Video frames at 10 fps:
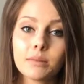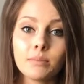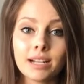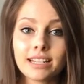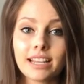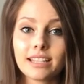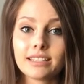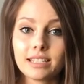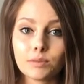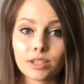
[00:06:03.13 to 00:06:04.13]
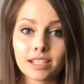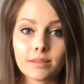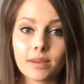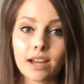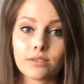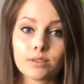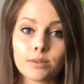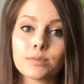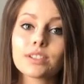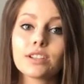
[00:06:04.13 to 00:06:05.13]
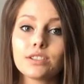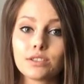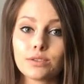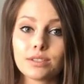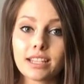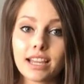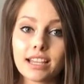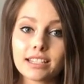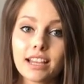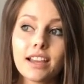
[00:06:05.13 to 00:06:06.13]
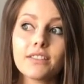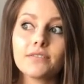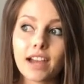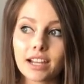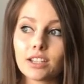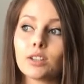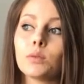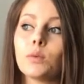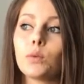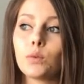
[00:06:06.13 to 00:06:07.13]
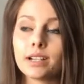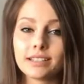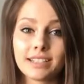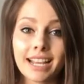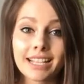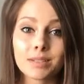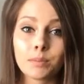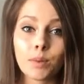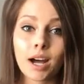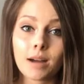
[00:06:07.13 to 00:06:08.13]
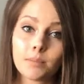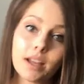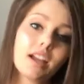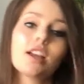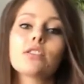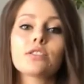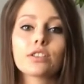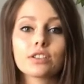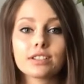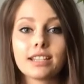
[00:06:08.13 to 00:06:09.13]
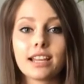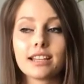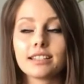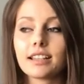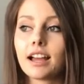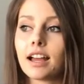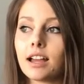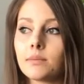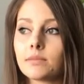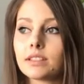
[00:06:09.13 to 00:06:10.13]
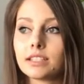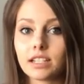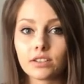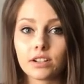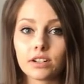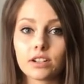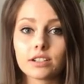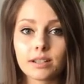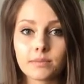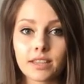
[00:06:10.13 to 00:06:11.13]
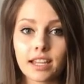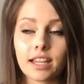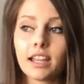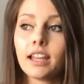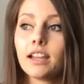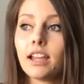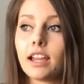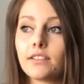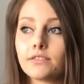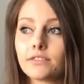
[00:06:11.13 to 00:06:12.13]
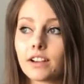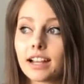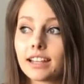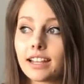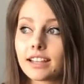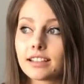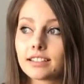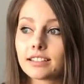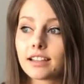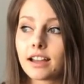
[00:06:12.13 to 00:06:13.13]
Mondays deep clean the bathrooms, Tuesdays vacuum, Wednesdays mop, Thursdays declutter or something, Fridays